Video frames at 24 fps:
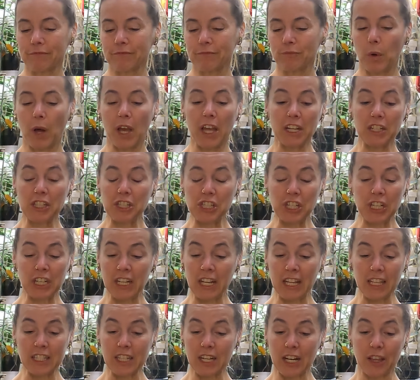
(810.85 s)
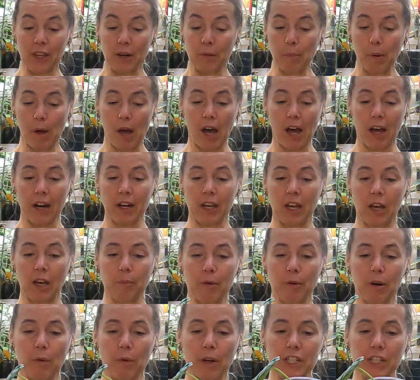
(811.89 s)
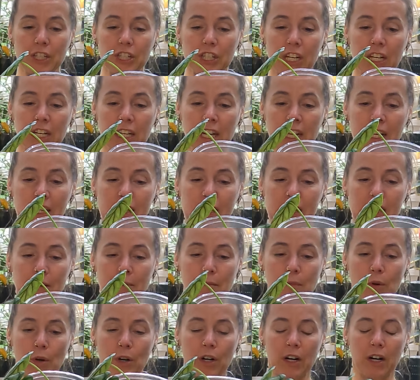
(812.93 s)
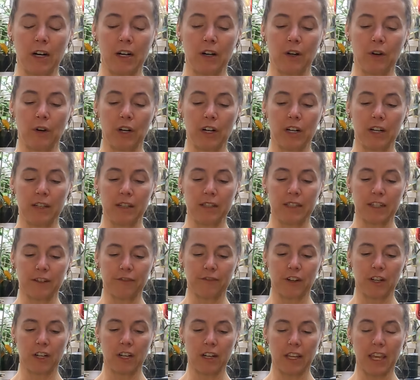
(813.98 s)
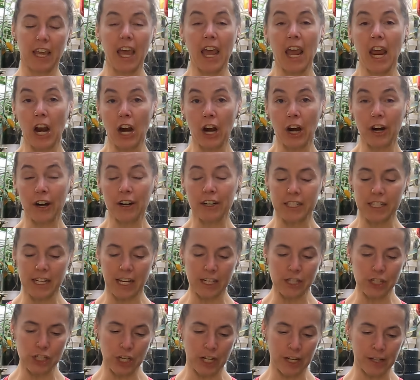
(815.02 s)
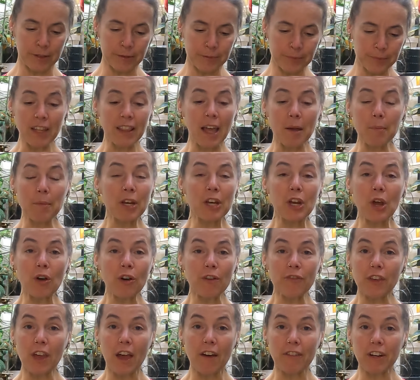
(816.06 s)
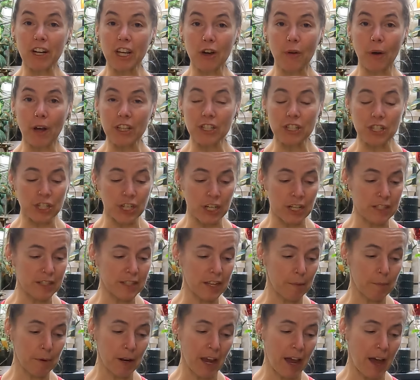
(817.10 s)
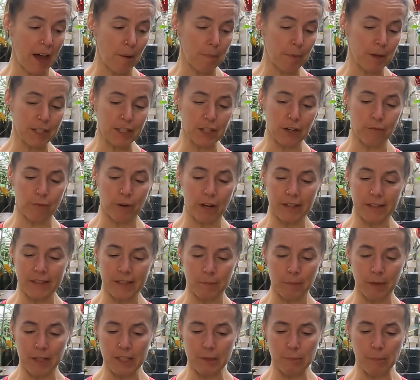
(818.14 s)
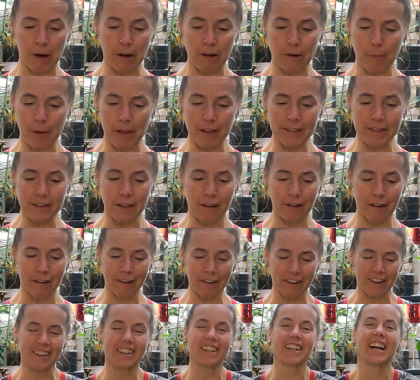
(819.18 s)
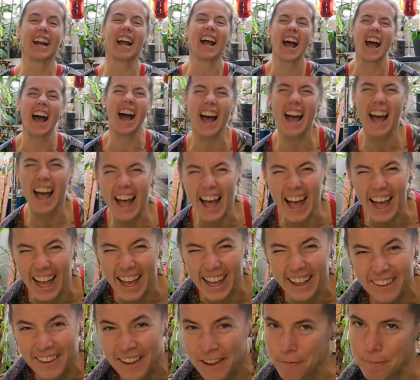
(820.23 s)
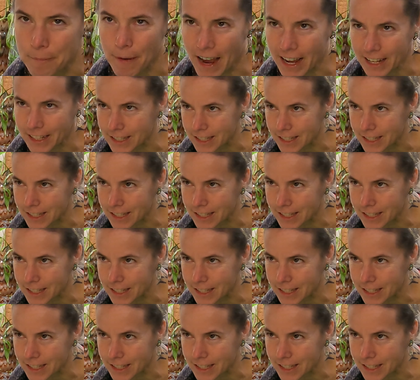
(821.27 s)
when she needs another pot up, or when she needs some more or different care or attention. Let me know if you have any questions. I'd be happy to run some experiments on her. Mad